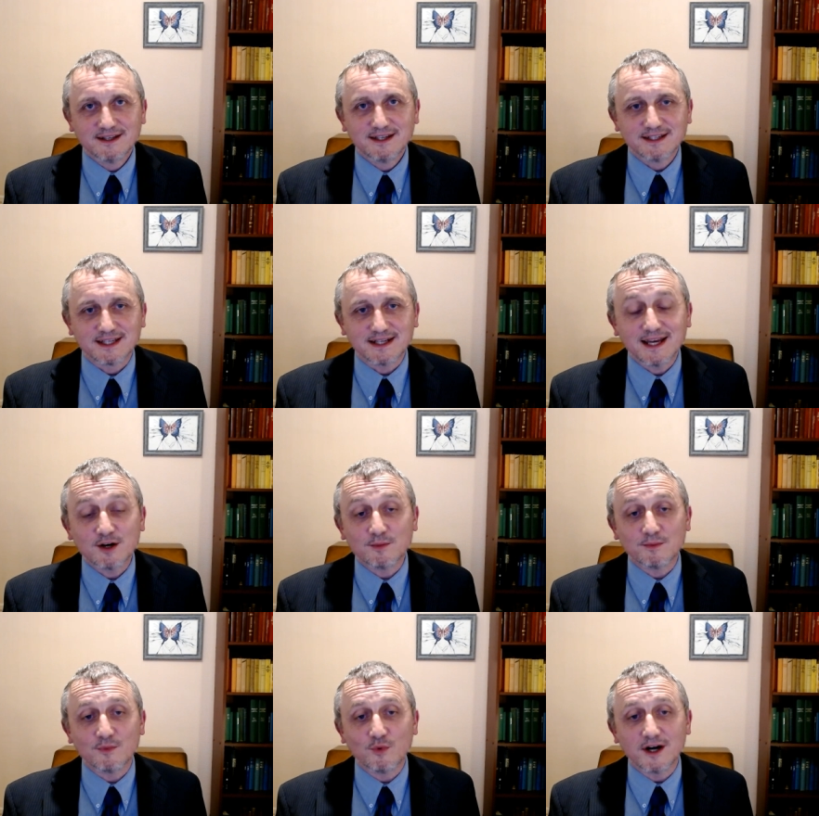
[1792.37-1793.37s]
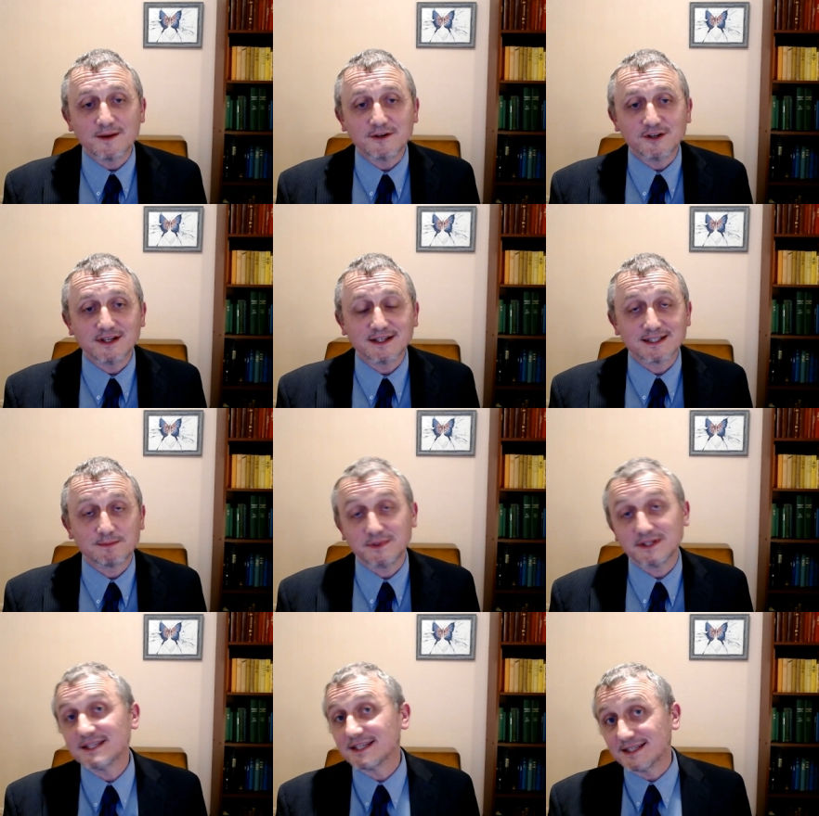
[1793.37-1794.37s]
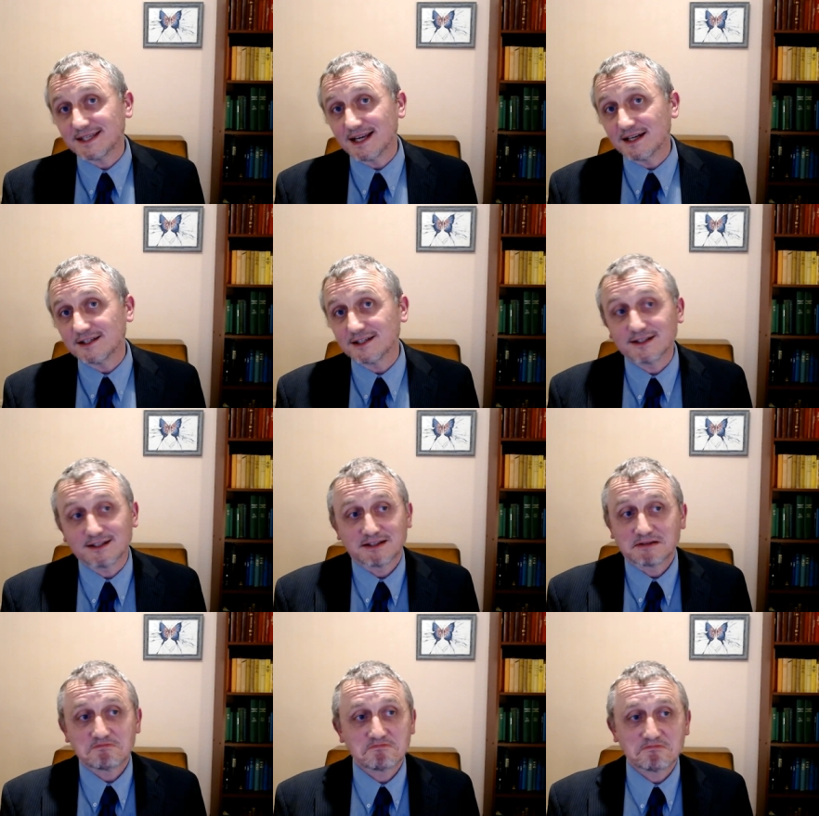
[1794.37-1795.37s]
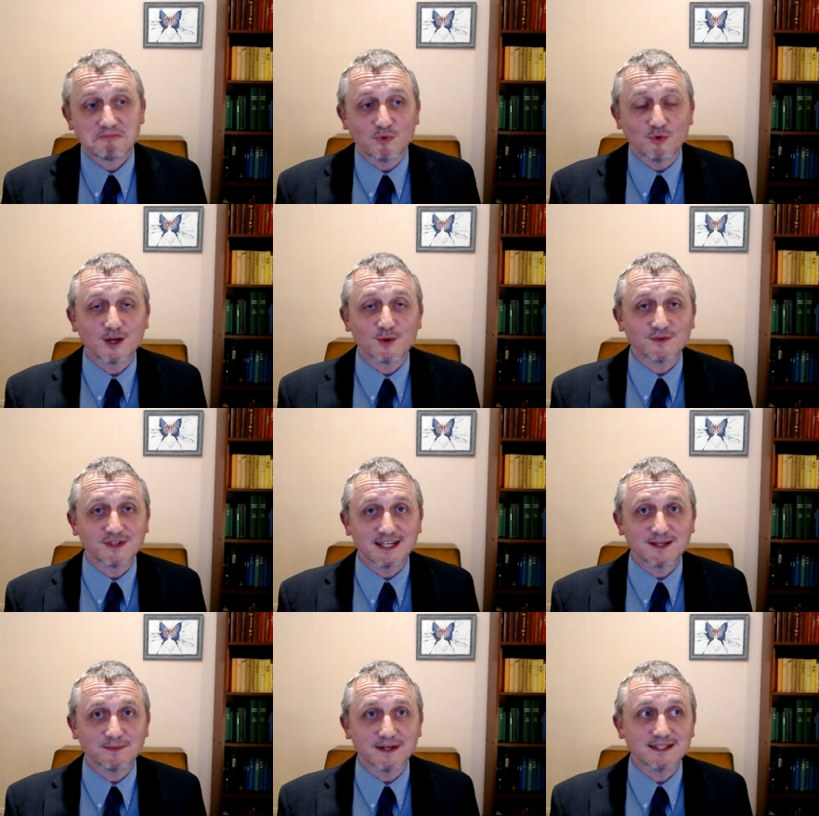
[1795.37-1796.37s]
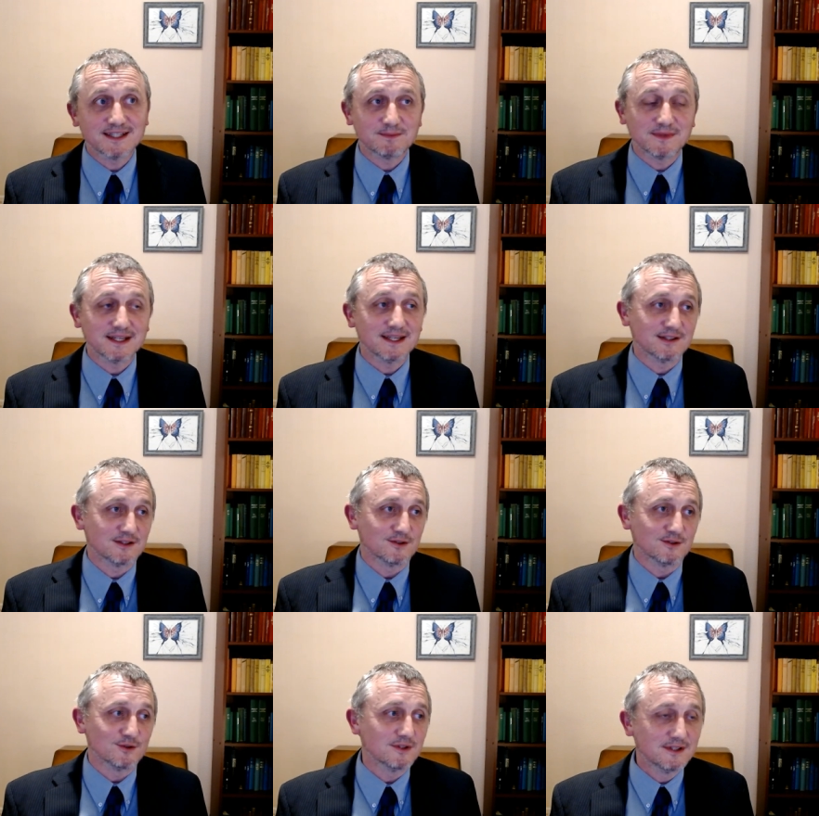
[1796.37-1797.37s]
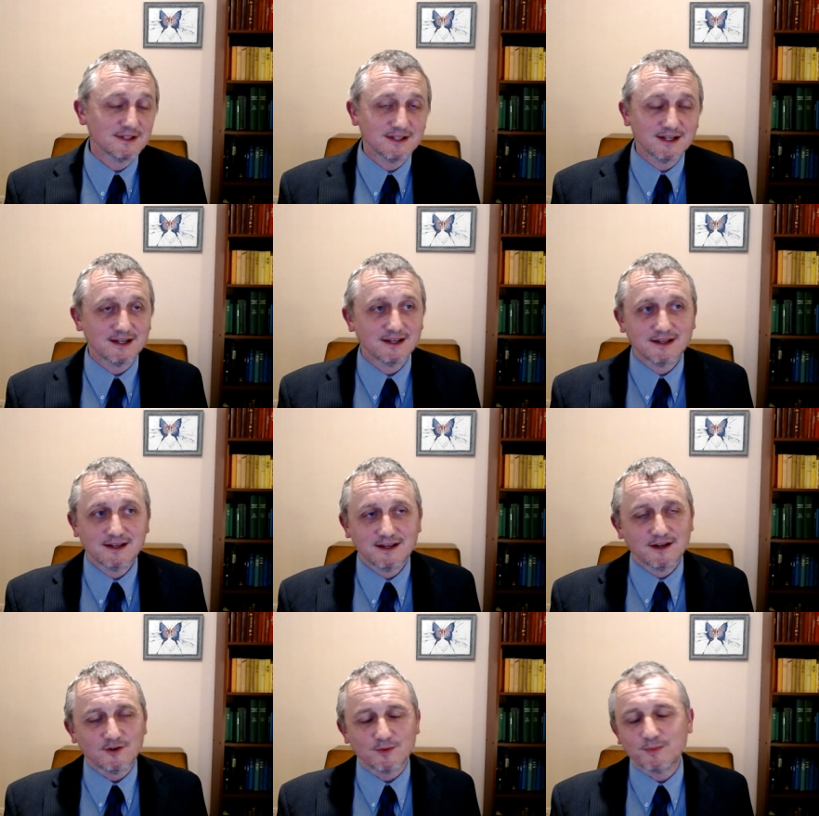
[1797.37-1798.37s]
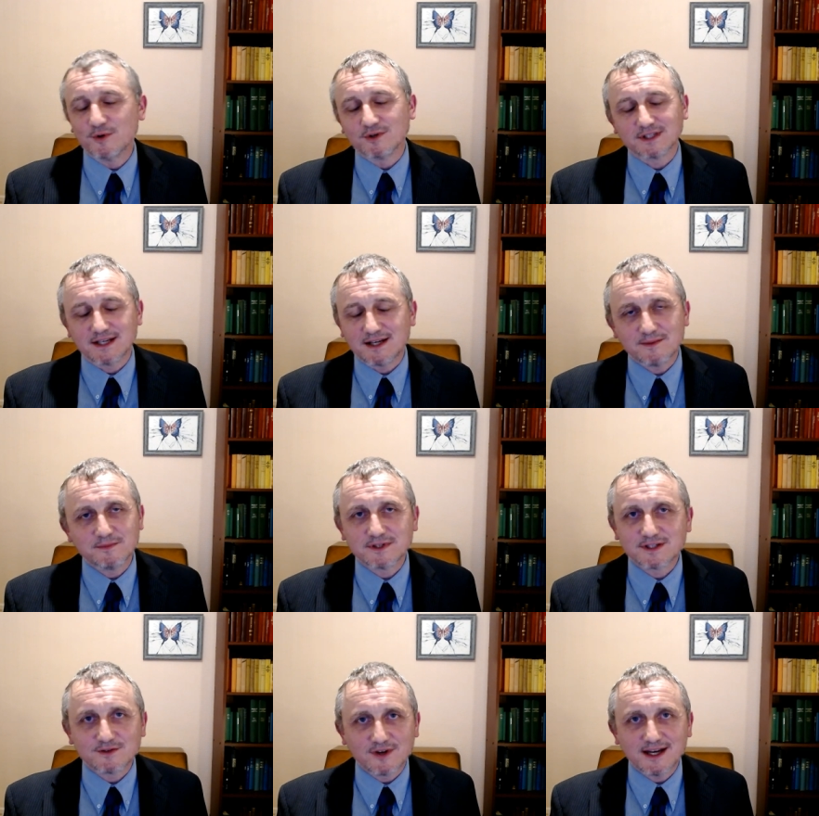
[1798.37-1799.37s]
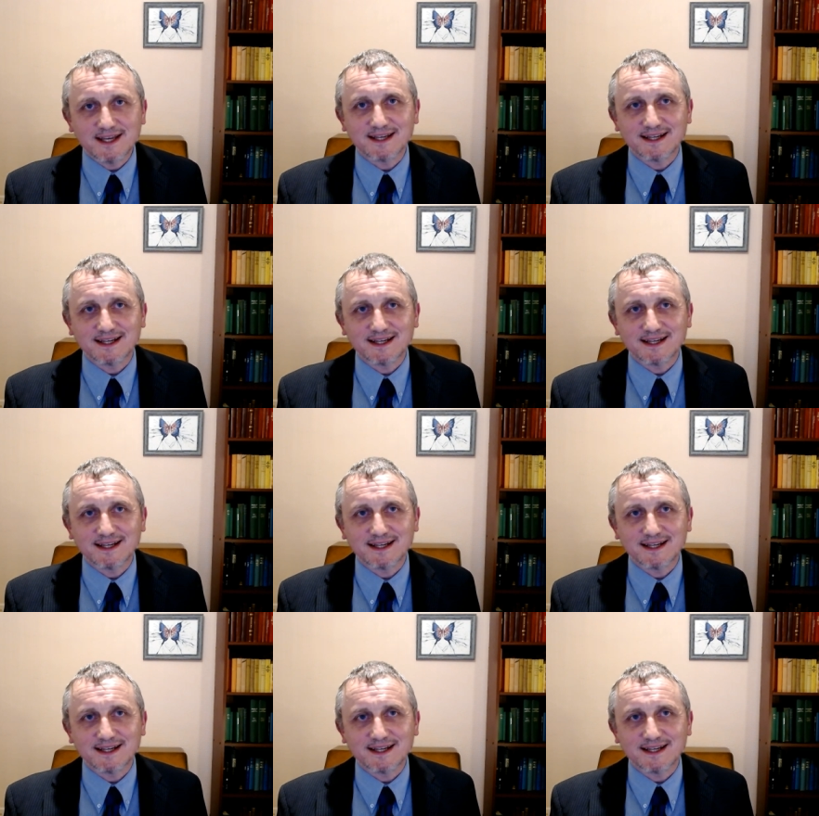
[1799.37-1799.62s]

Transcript: So now I'm, what I'm doing is business intelligence, working with databases, making sure reports and numbers are right.